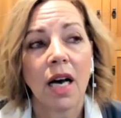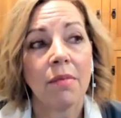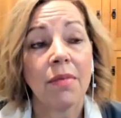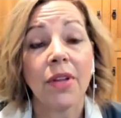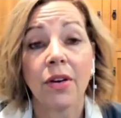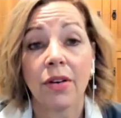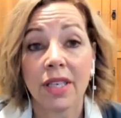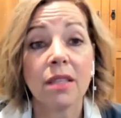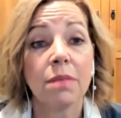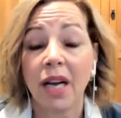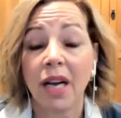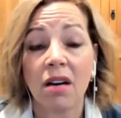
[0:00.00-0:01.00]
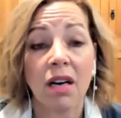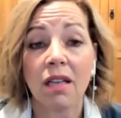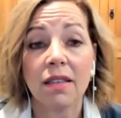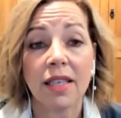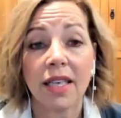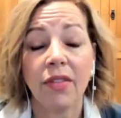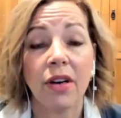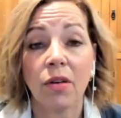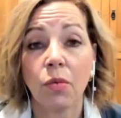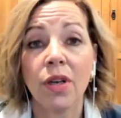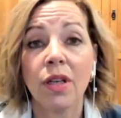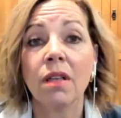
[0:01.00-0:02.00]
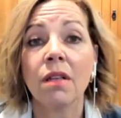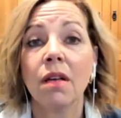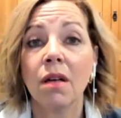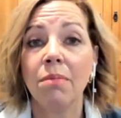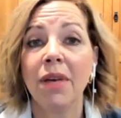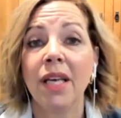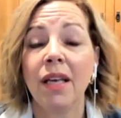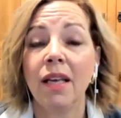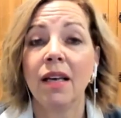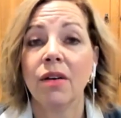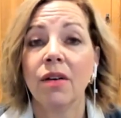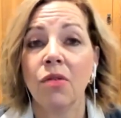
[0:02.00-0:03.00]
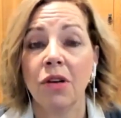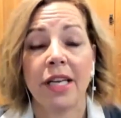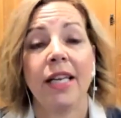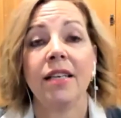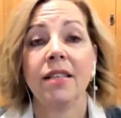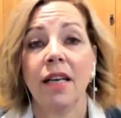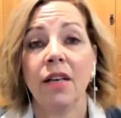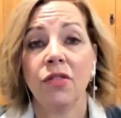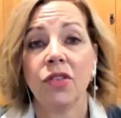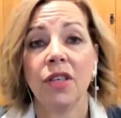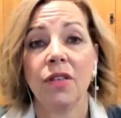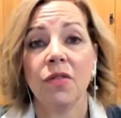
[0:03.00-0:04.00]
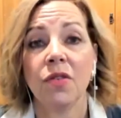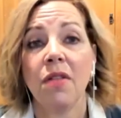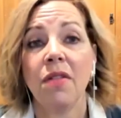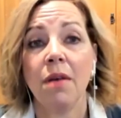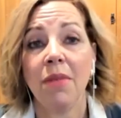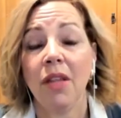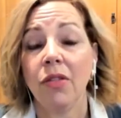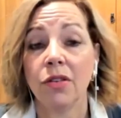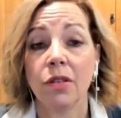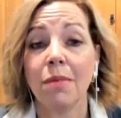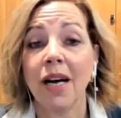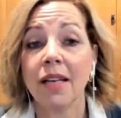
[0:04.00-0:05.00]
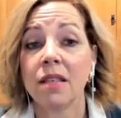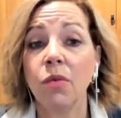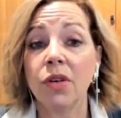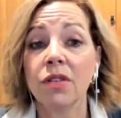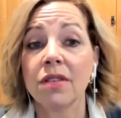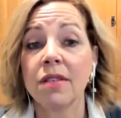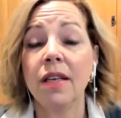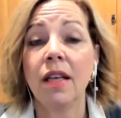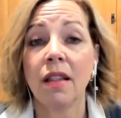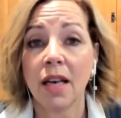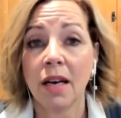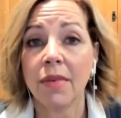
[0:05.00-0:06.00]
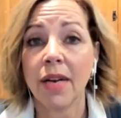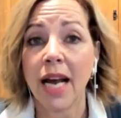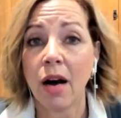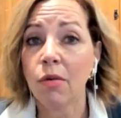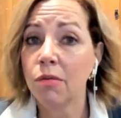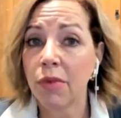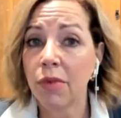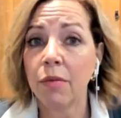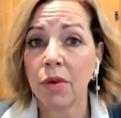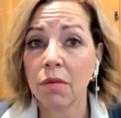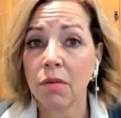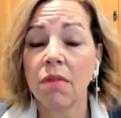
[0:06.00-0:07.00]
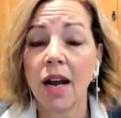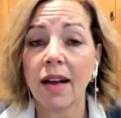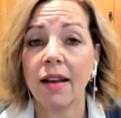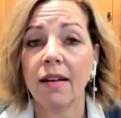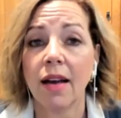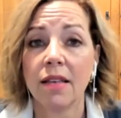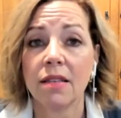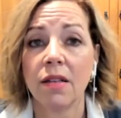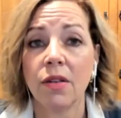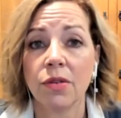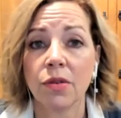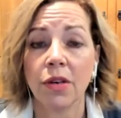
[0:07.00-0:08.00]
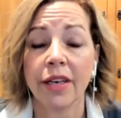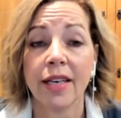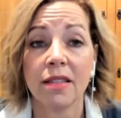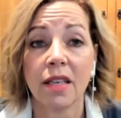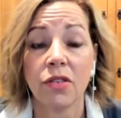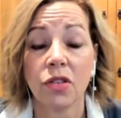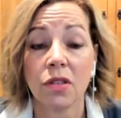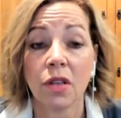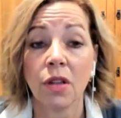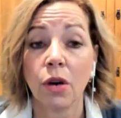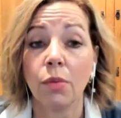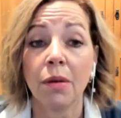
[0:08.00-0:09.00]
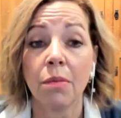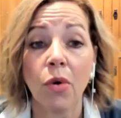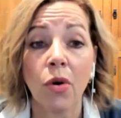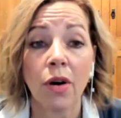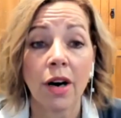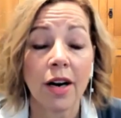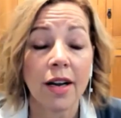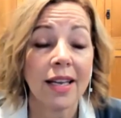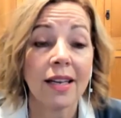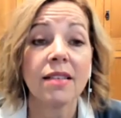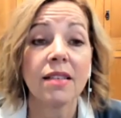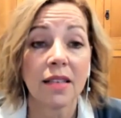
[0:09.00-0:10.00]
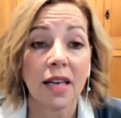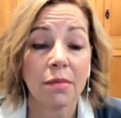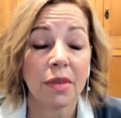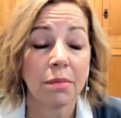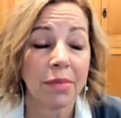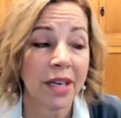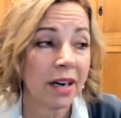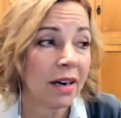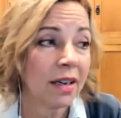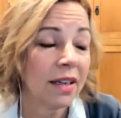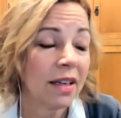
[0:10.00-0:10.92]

there is peril and there will be organizations that meet their demise, and we're seeing them now, right? We're recognizing those organizations, and there'll be more. It is a time of peril,